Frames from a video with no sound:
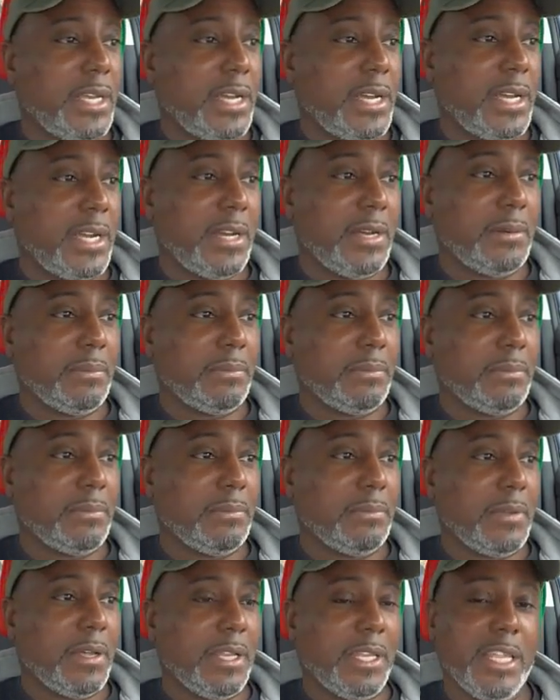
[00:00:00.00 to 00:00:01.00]

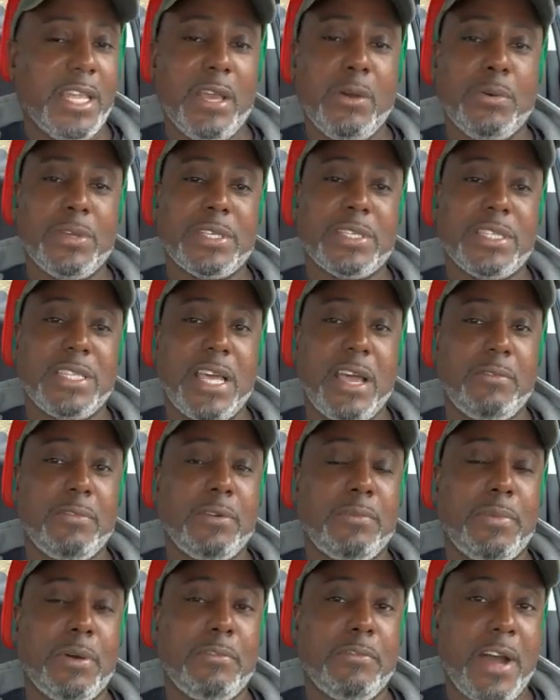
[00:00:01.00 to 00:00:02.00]
Aaliyah was
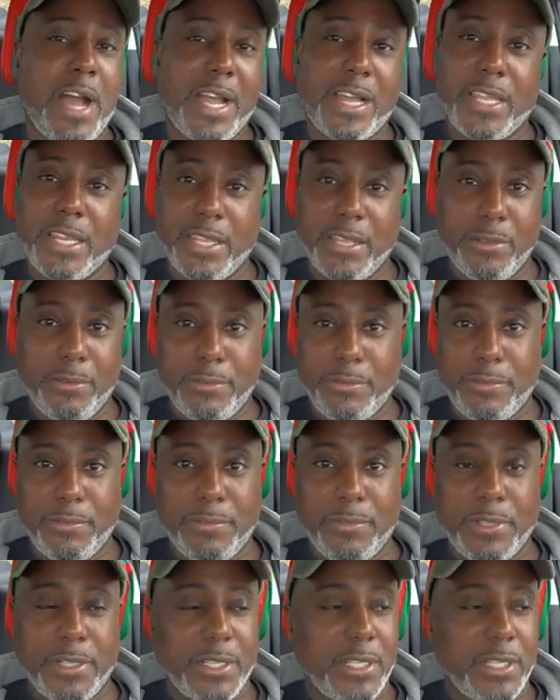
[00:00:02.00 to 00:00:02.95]
never provocative.